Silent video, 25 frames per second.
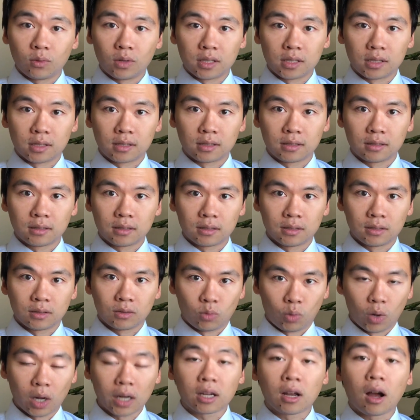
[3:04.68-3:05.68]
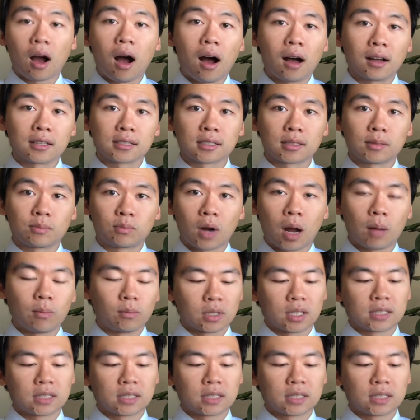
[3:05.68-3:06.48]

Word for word: was what caused the problem.